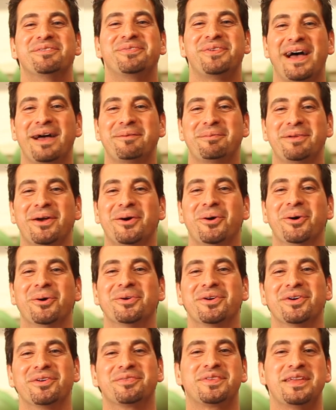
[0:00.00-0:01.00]
DiFabio,
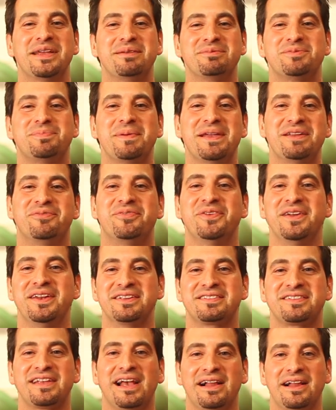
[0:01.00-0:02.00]
owner of Team Speed
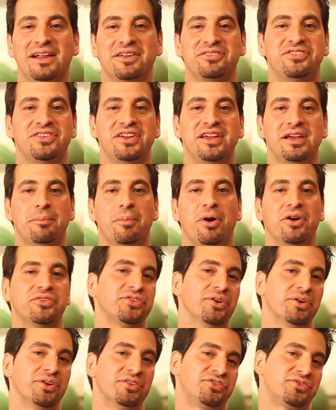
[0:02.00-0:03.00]
Fitness LLC. I'm
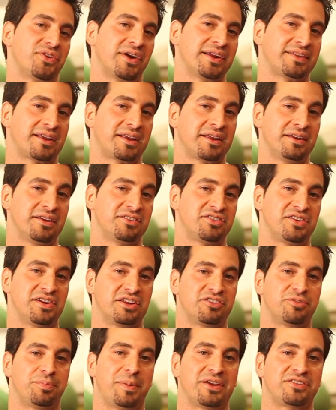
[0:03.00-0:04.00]
also a strength and
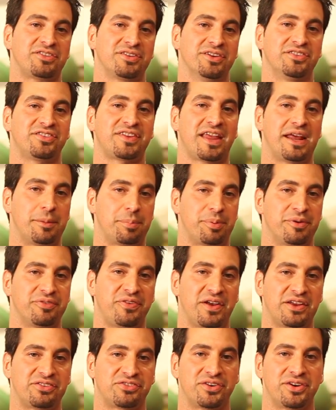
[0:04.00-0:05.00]
conditioning specialist and a
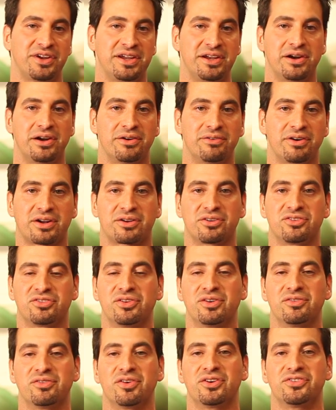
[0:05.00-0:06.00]
professor here at Rutgers
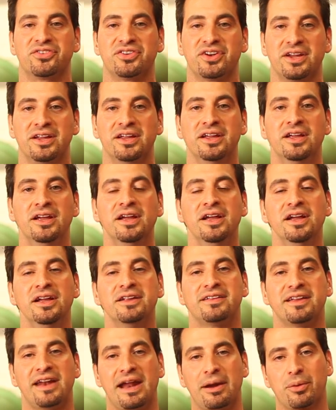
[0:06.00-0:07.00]
University.
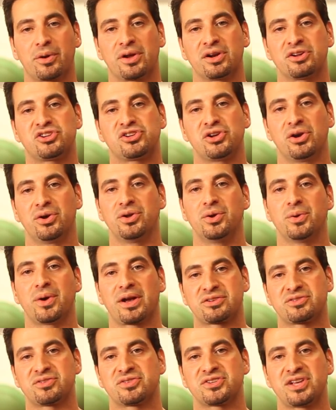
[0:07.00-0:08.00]
Today we're going to show you
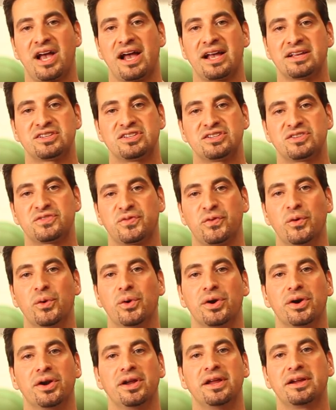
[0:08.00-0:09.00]
exercises
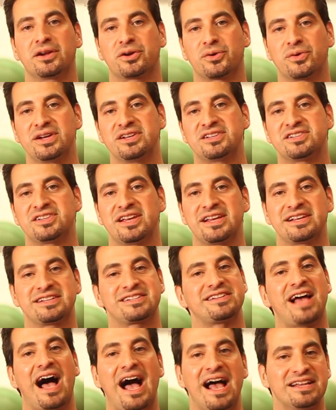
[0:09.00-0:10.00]
for increasing
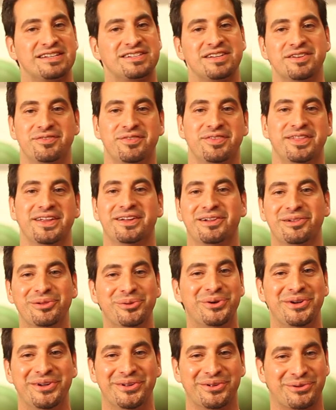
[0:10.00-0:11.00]
size of the
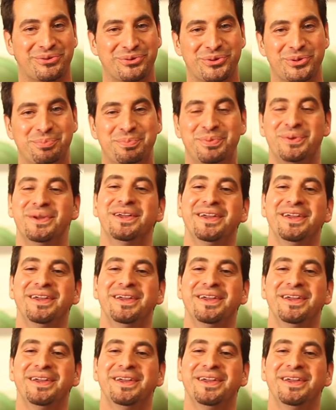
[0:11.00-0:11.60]
gluteal group